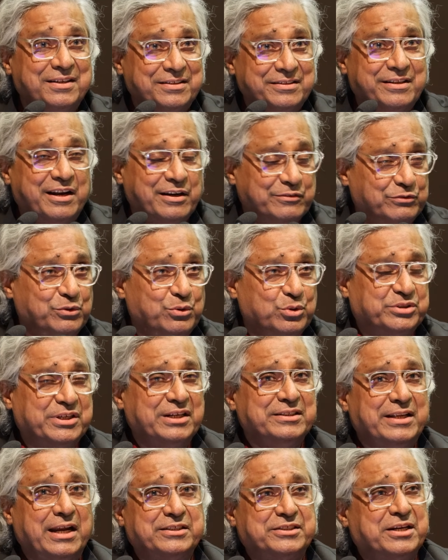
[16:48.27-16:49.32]
the
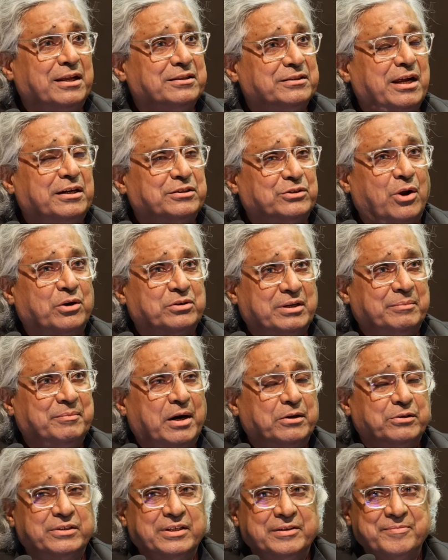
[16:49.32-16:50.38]
revolution that Shanta talked
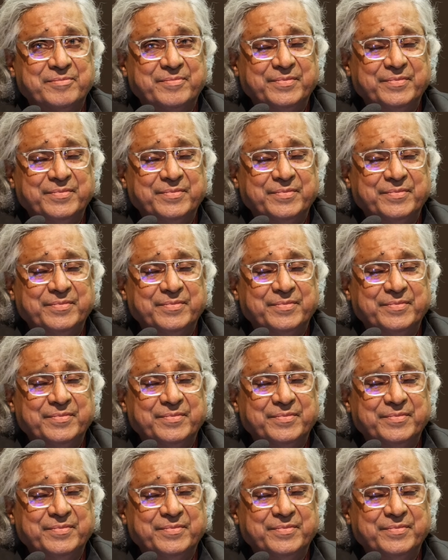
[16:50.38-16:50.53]
about,